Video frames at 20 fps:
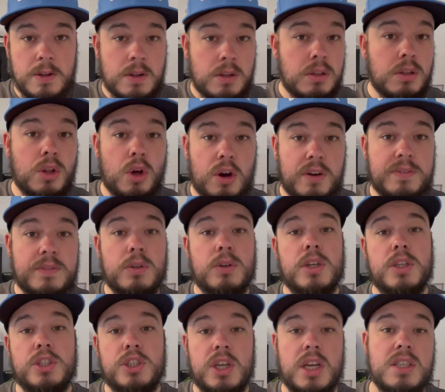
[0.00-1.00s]
loft or
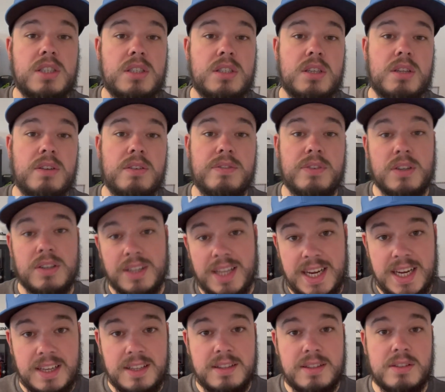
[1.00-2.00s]
adjust for
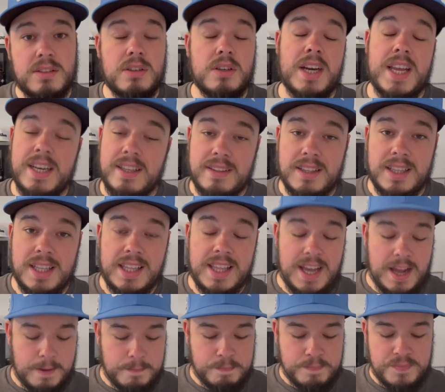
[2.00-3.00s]
length or anything like
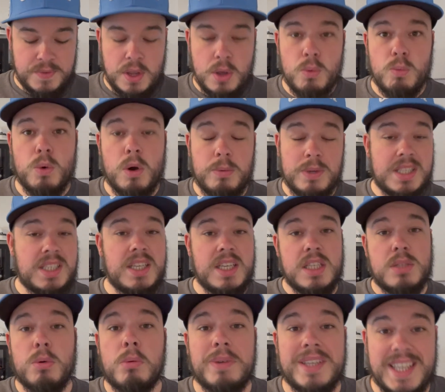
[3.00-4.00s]
that. What we see is
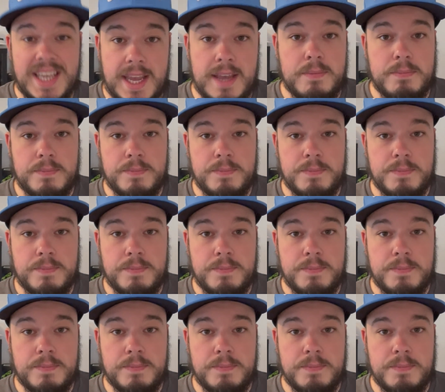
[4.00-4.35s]
what we get.